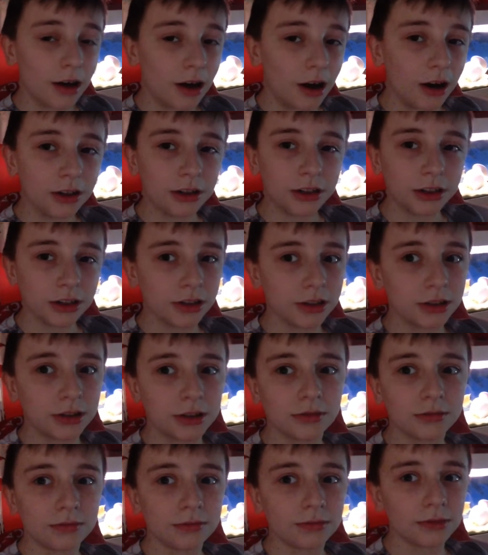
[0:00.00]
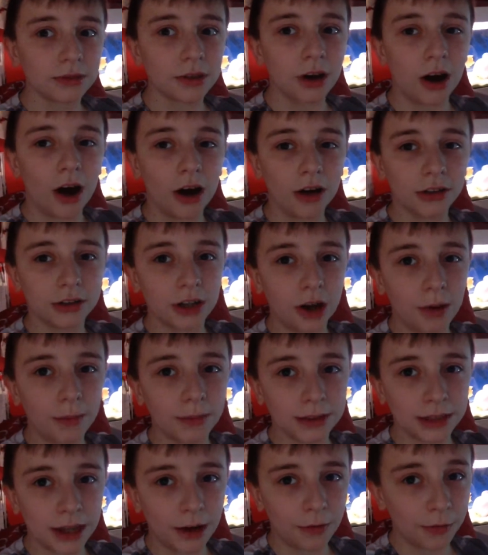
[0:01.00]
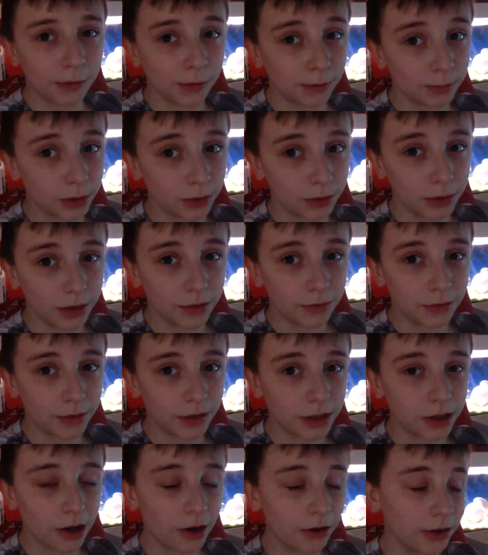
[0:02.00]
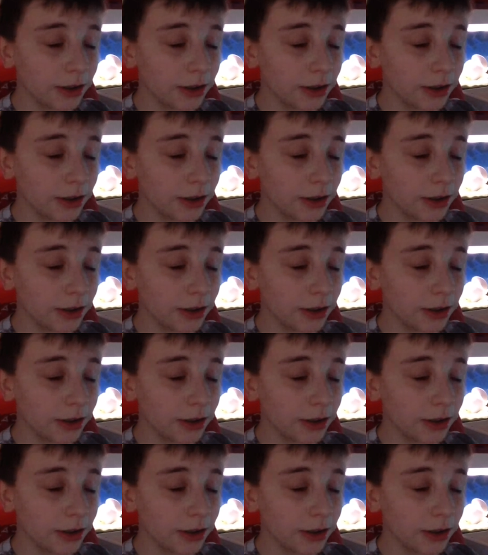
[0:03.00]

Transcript: I just can't stop myself from doing the video.